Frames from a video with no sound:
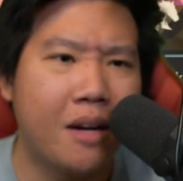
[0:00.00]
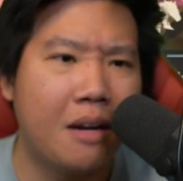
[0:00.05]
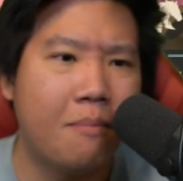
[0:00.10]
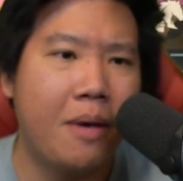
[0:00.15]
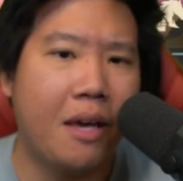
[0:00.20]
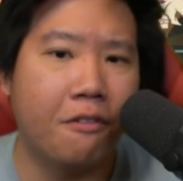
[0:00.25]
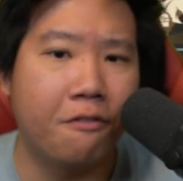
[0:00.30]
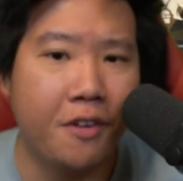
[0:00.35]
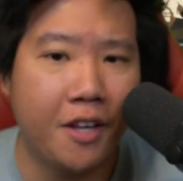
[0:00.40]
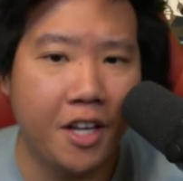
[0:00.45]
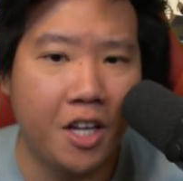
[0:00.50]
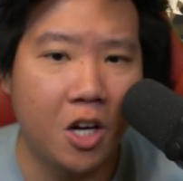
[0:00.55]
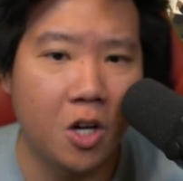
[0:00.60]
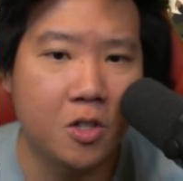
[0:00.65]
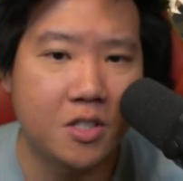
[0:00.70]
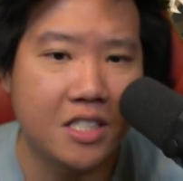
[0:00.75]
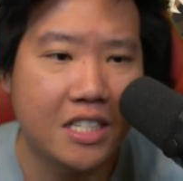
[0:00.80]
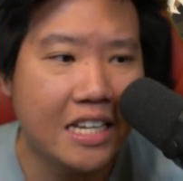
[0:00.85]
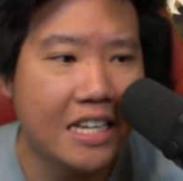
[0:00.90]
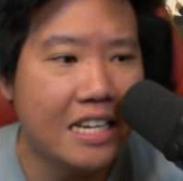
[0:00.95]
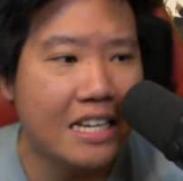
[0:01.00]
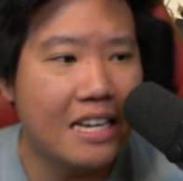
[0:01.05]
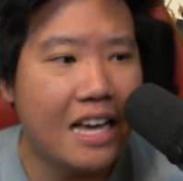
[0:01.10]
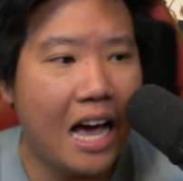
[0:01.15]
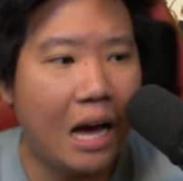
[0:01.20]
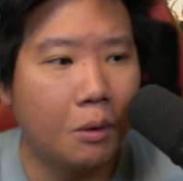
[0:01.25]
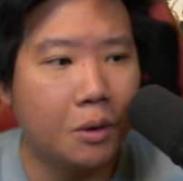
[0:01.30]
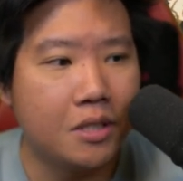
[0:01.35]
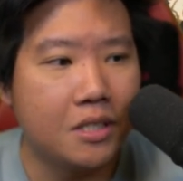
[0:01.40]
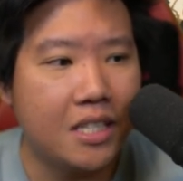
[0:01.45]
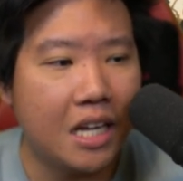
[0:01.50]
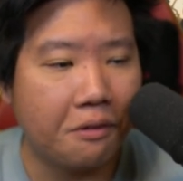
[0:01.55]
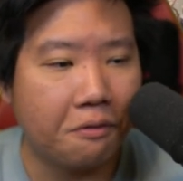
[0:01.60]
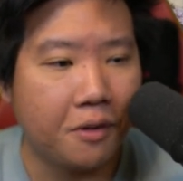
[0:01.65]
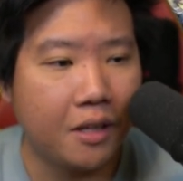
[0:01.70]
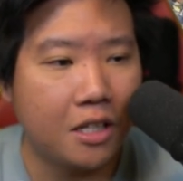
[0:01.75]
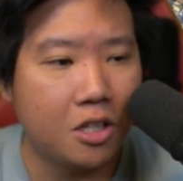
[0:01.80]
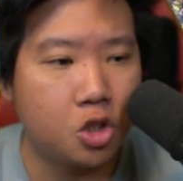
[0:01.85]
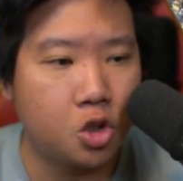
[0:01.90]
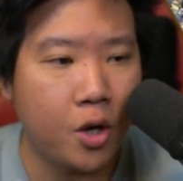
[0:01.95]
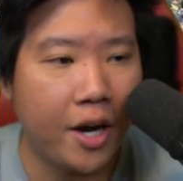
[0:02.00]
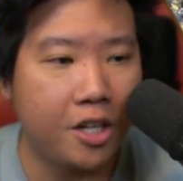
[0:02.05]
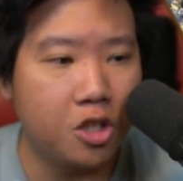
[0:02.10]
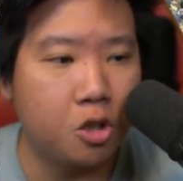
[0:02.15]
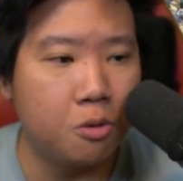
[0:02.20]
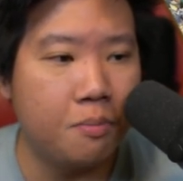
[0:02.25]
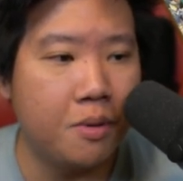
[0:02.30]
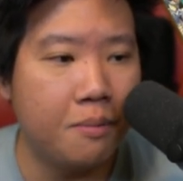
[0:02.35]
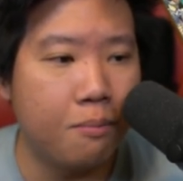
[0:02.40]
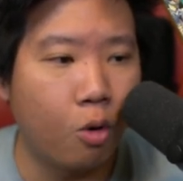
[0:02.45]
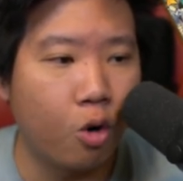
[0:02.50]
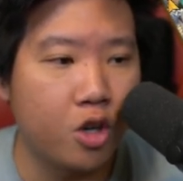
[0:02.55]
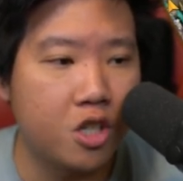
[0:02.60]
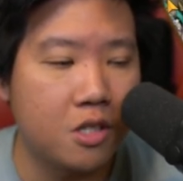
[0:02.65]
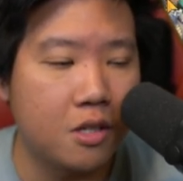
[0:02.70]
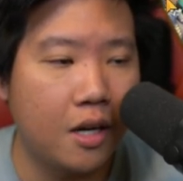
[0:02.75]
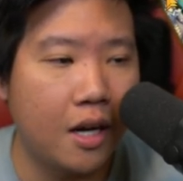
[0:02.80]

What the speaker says: going to make videos, I would definitely try to be more